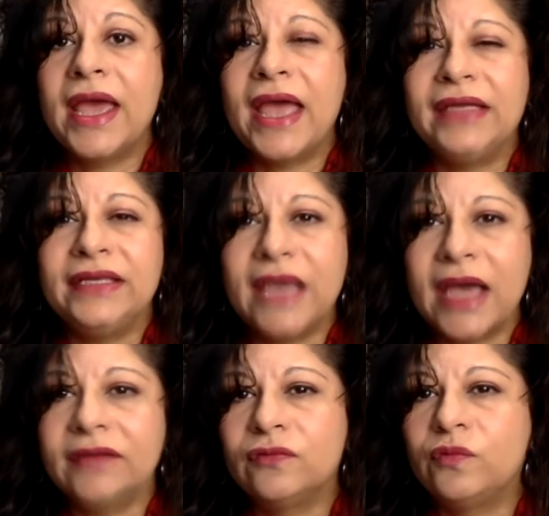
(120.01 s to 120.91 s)
And
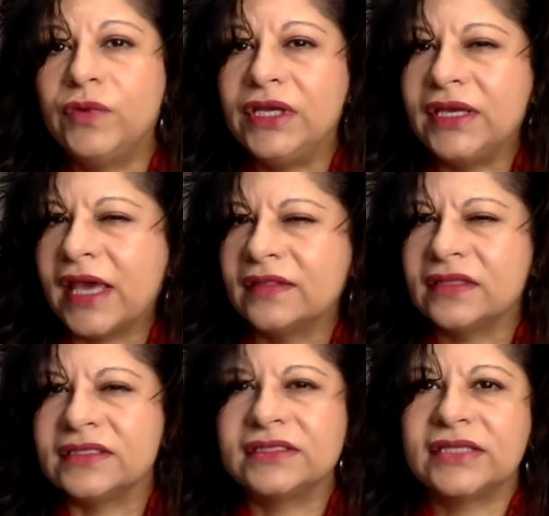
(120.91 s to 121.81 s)
yet we get the
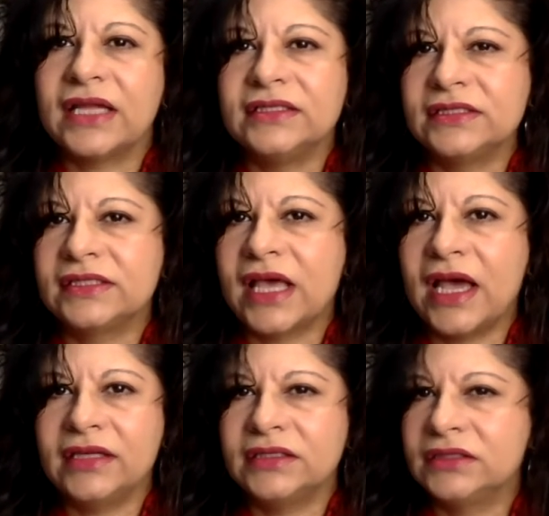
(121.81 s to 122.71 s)
sense that,